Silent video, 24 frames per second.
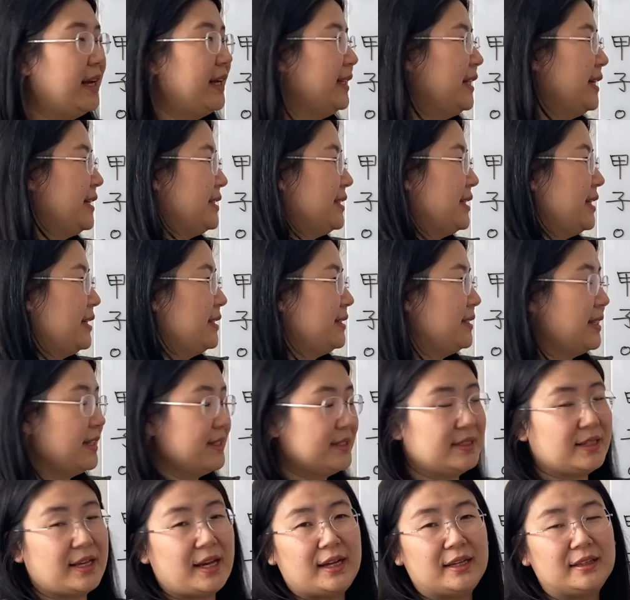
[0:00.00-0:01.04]
And as I
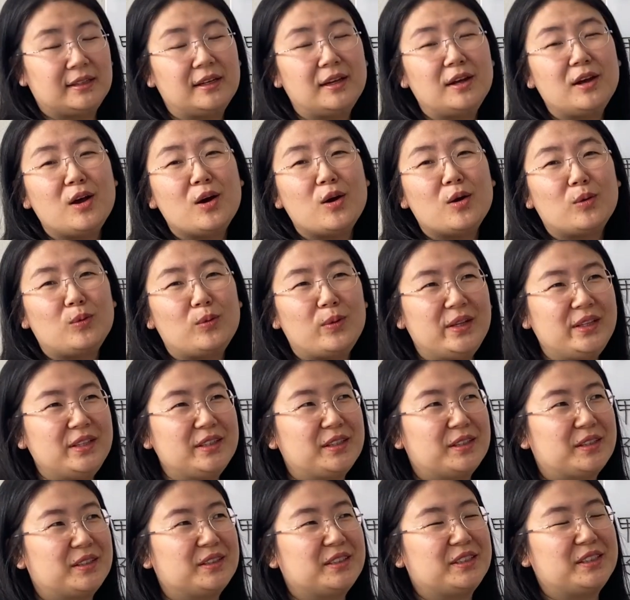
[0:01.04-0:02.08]
said,
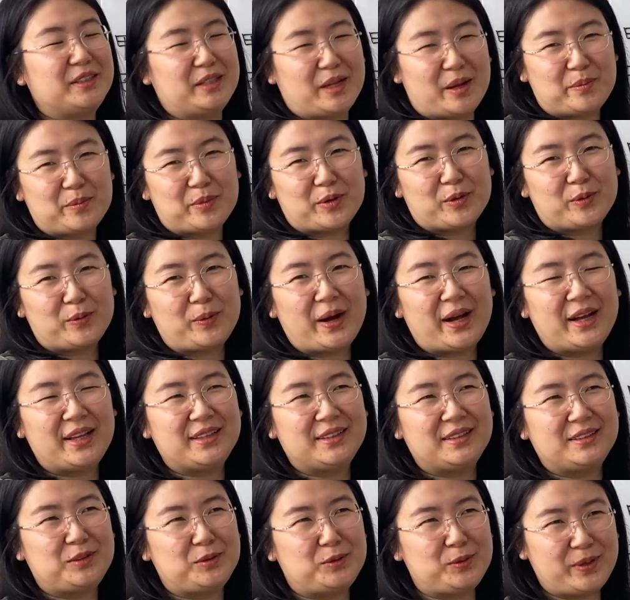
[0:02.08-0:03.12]
winter, the number
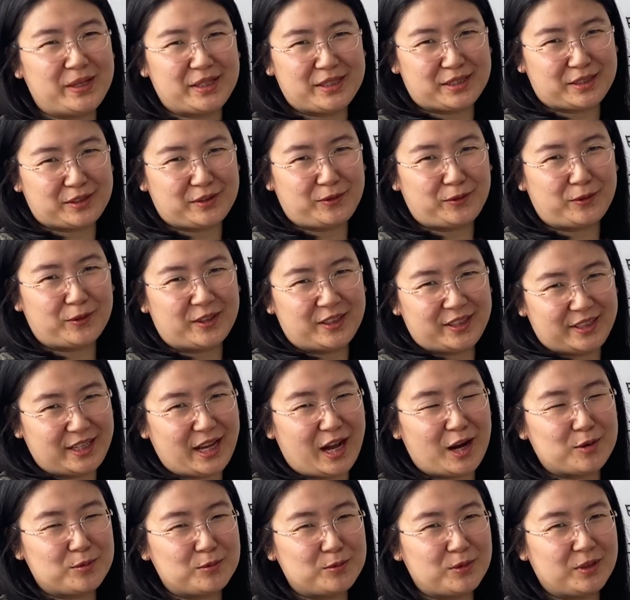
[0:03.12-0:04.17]
one risk for
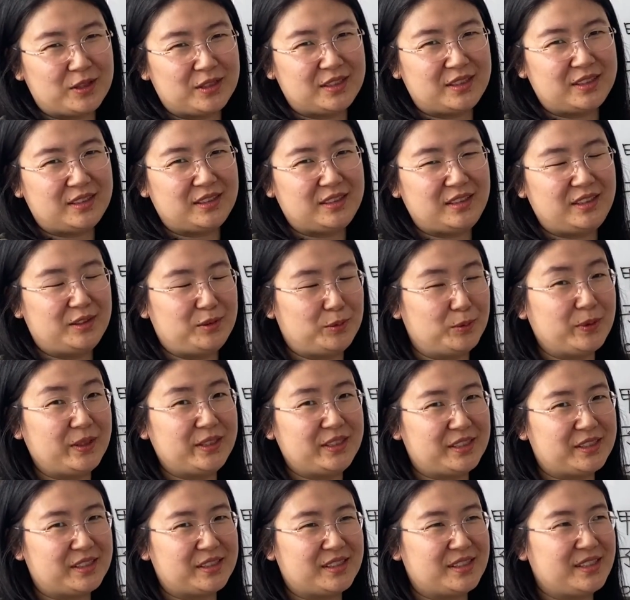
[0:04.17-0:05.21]
young wood in
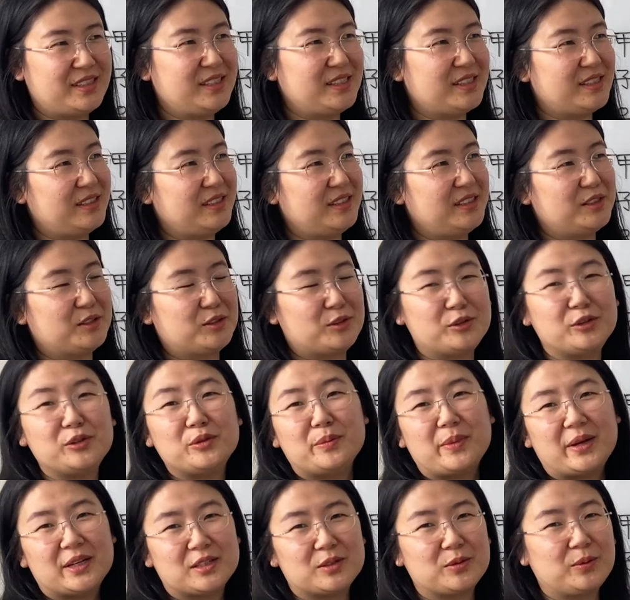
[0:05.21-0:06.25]
winter season is too
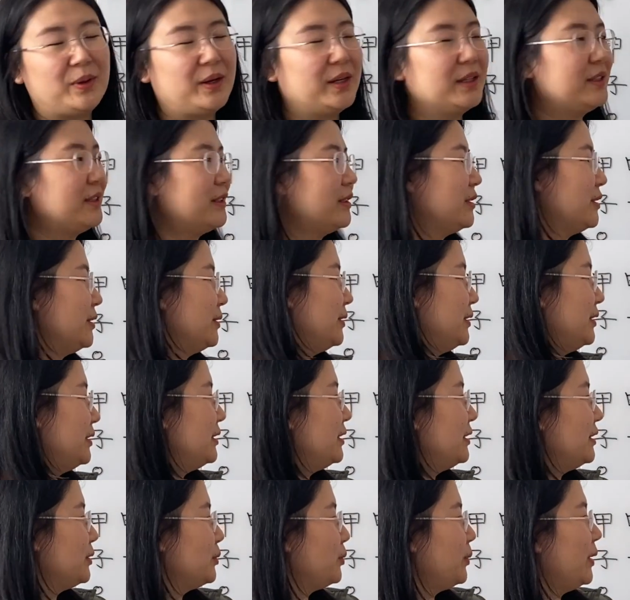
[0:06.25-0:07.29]
much water. So
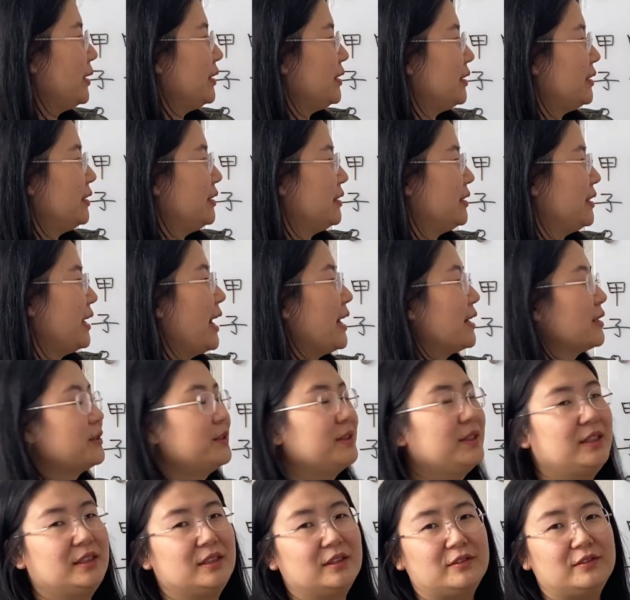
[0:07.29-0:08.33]
this water is
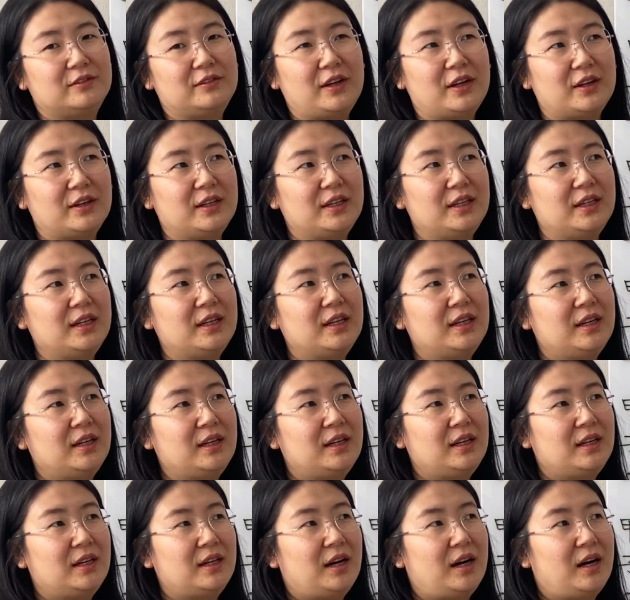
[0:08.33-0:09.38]
actually in a very
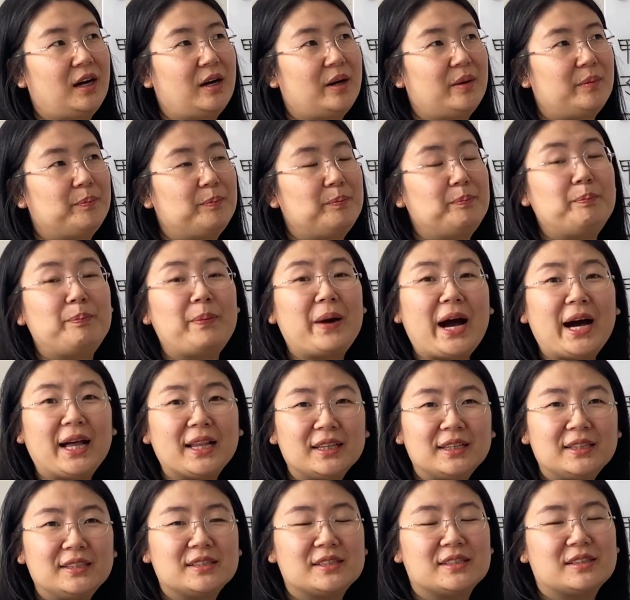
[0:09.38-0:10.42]

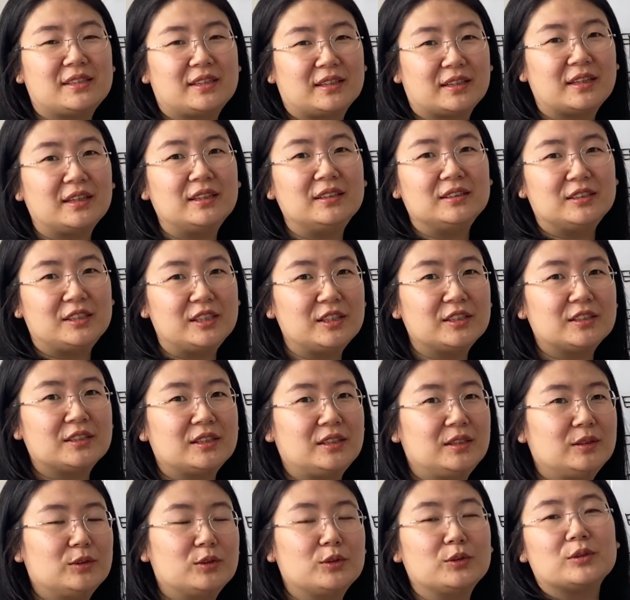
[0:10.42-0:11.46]
balanced
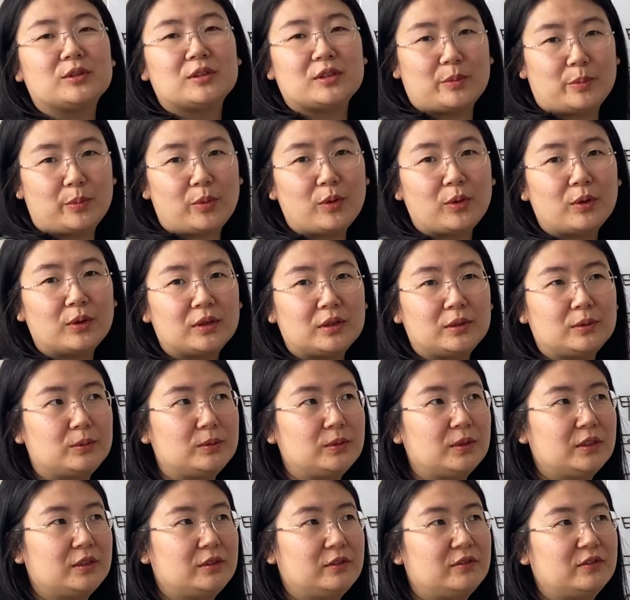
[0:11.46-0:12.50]
condition to support the
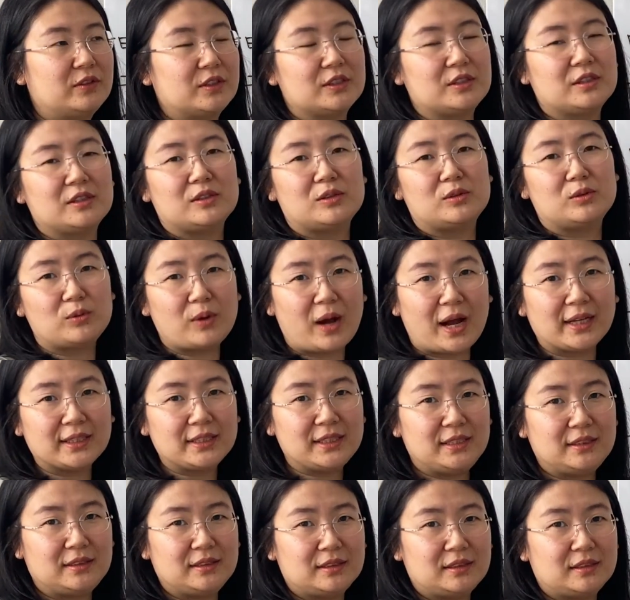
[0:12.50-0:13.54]
wood versus
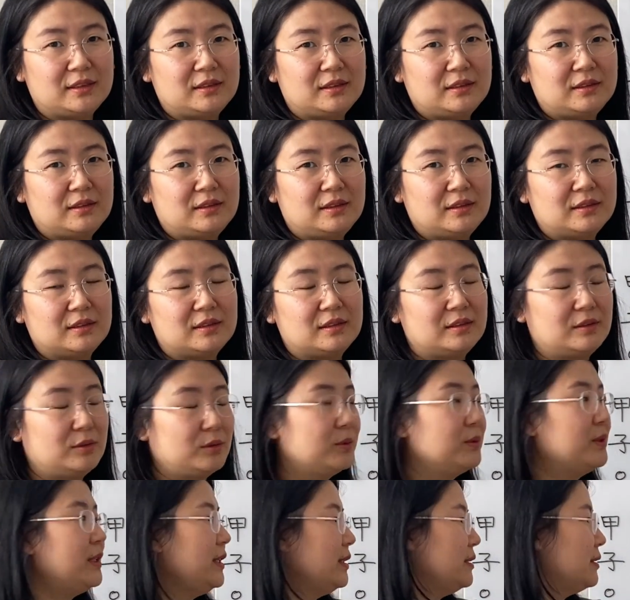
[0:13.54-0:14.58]
rotting the
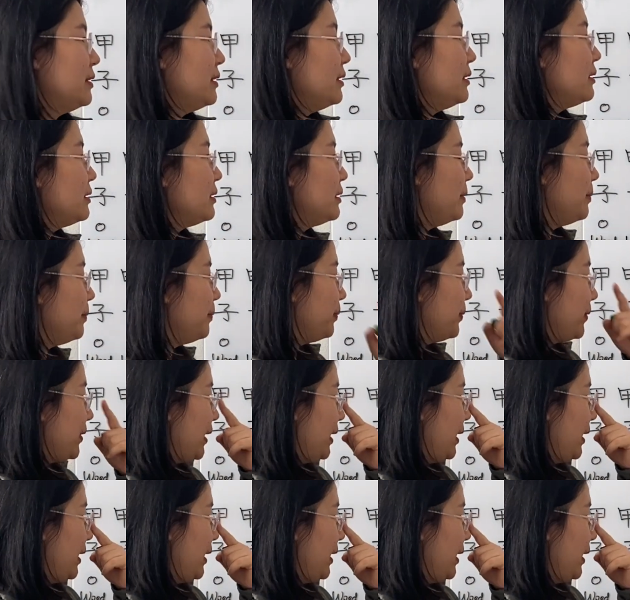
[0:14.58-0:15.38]
rooting system.